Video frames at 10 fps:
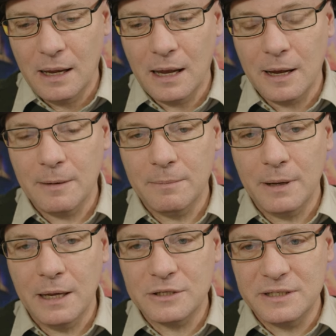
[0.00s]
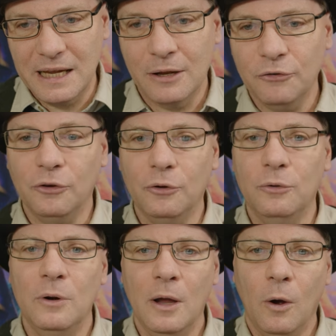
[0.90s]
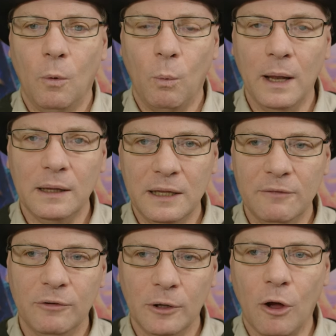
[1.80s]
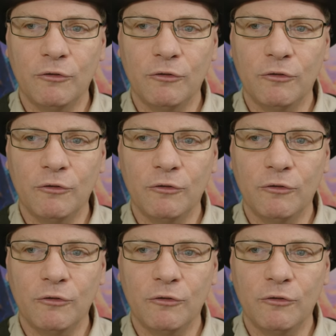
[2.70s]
Um, it's down to what level